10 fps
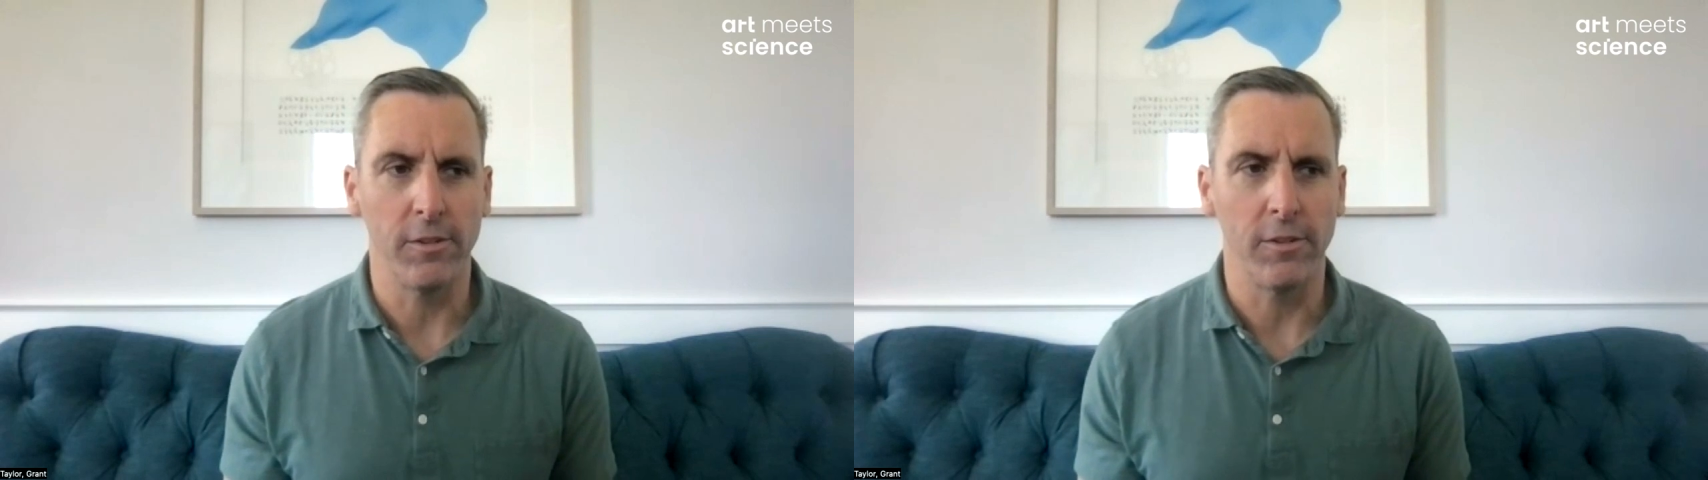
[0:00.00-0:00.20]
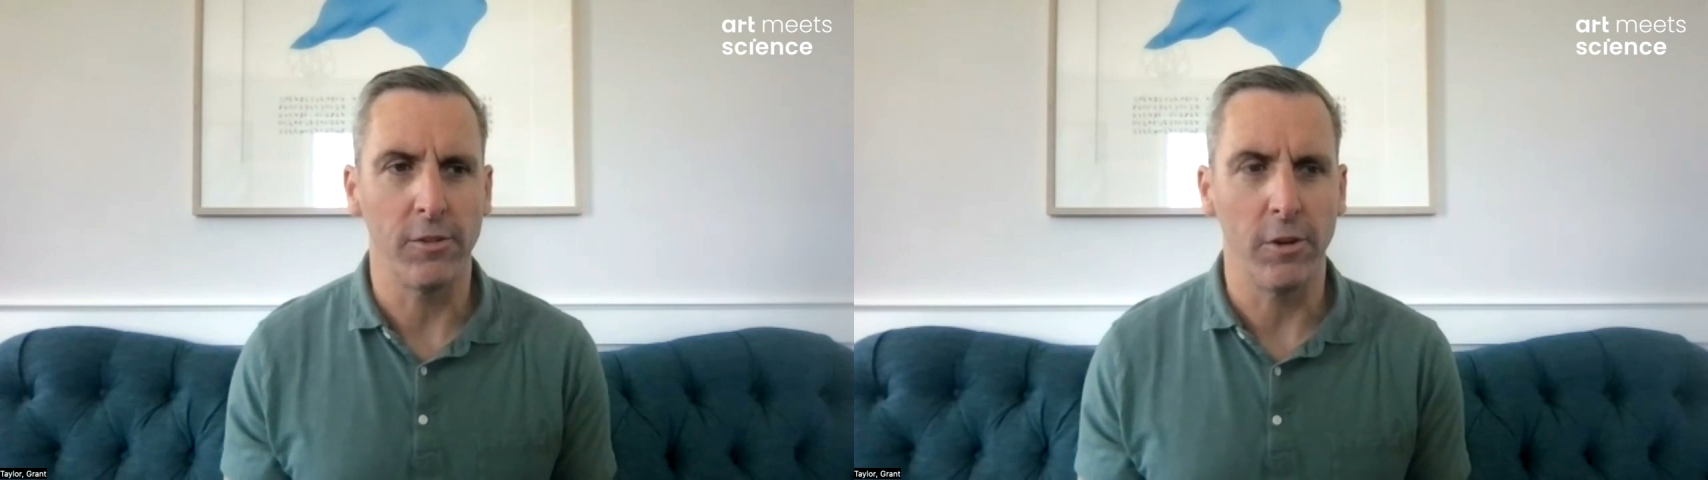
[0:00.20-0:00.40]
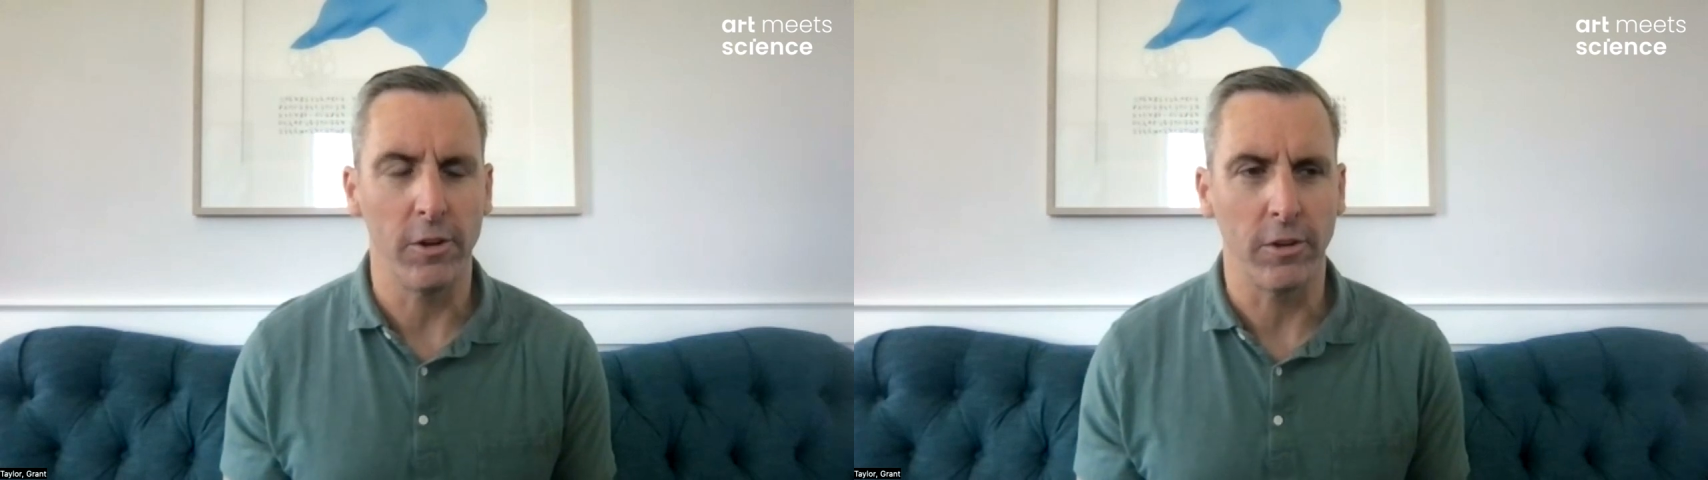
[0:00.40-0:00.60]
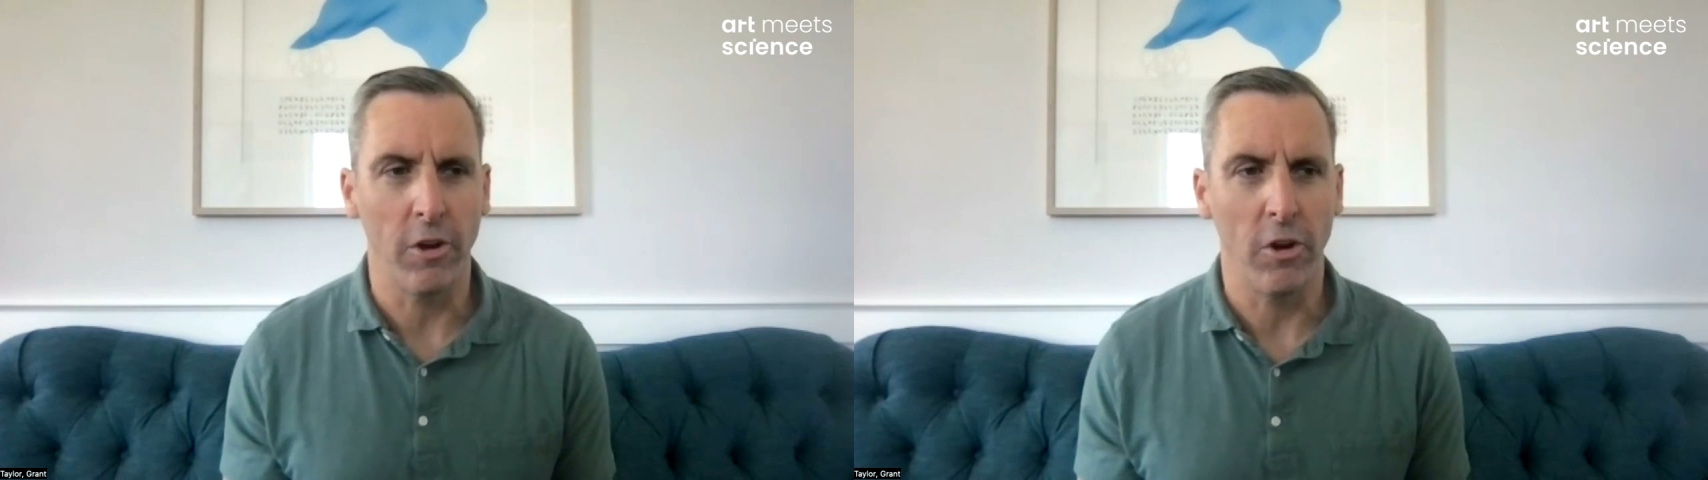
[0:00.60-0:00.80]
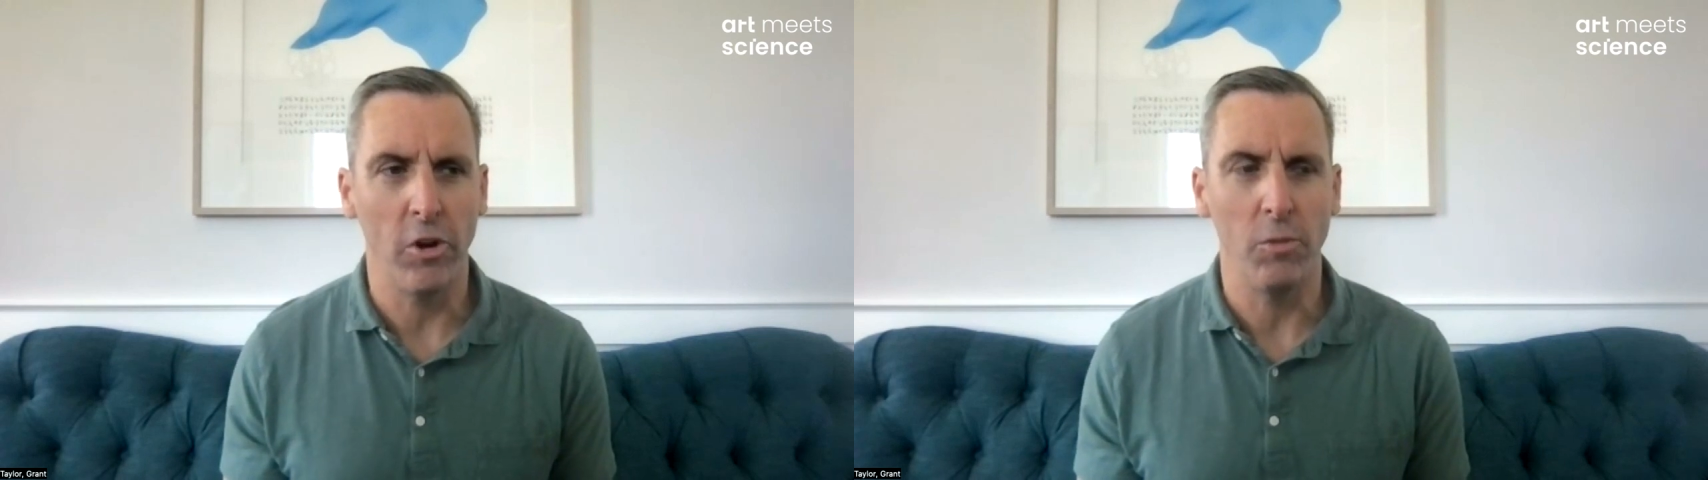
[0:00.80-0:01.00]
is a certain
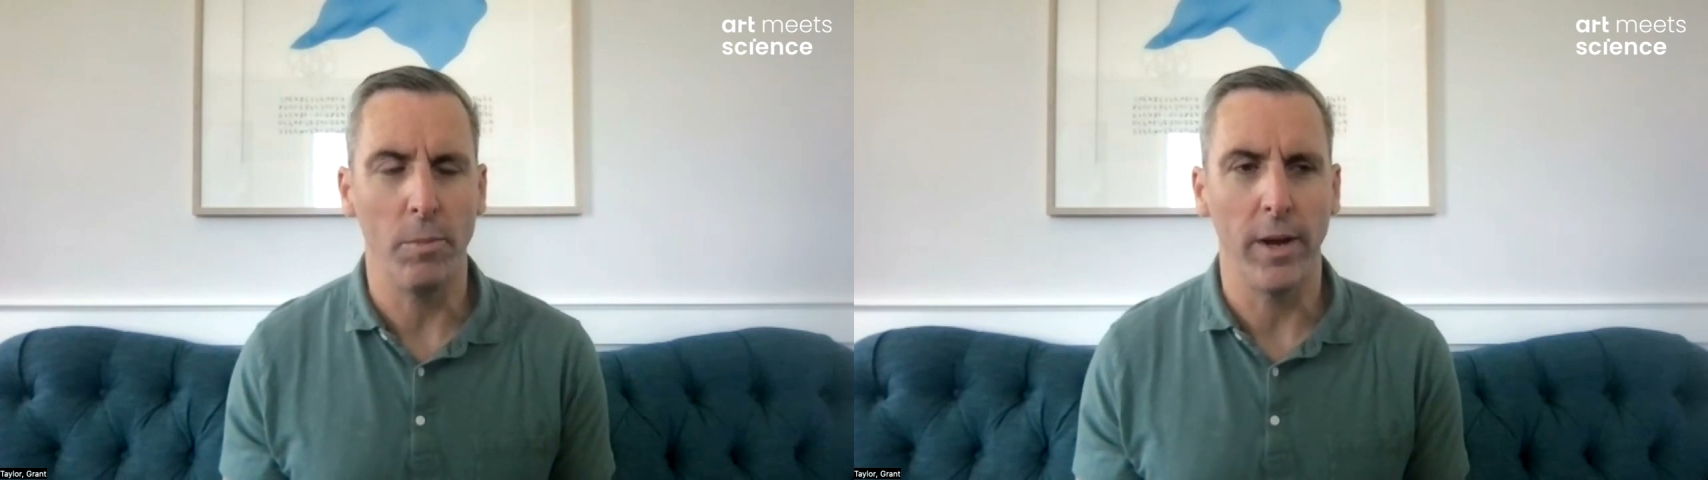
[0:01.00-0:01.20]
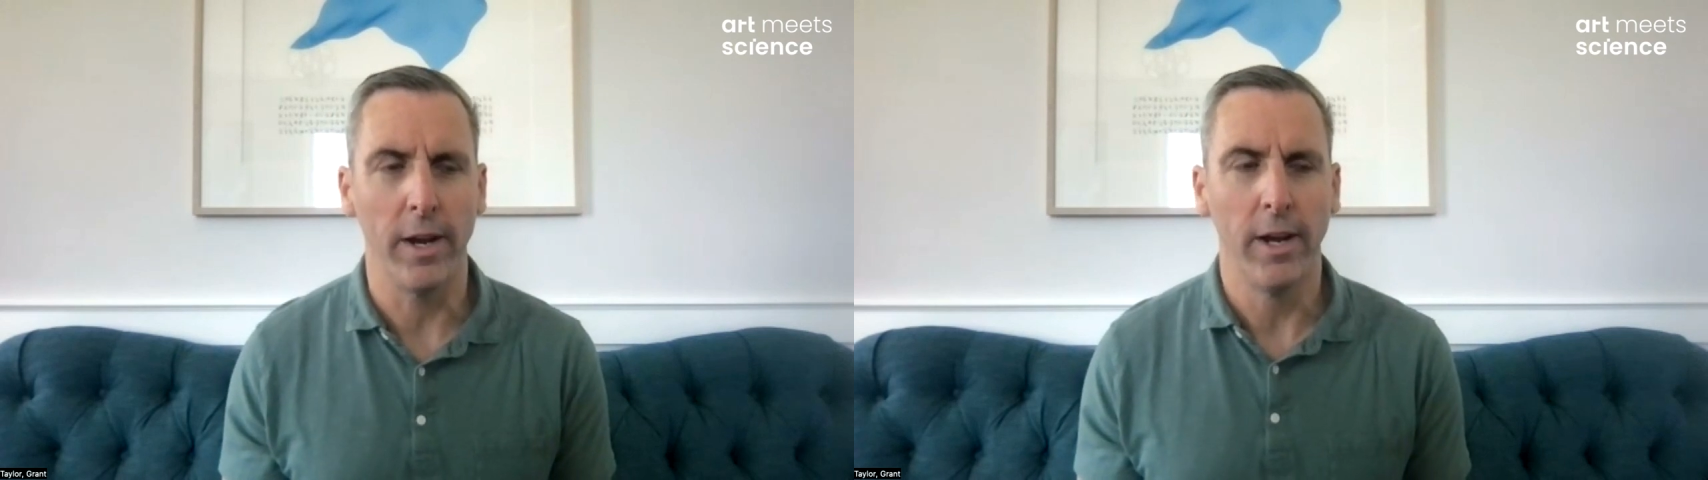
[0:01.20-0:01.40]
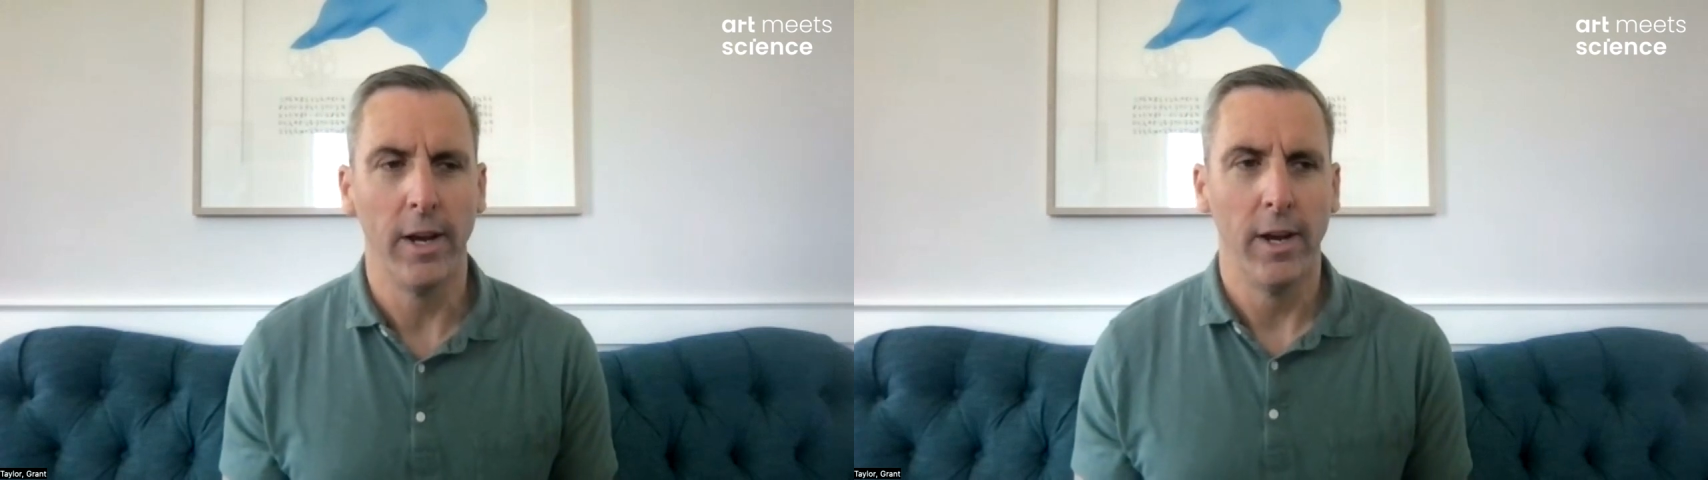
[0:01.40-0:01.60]
code, but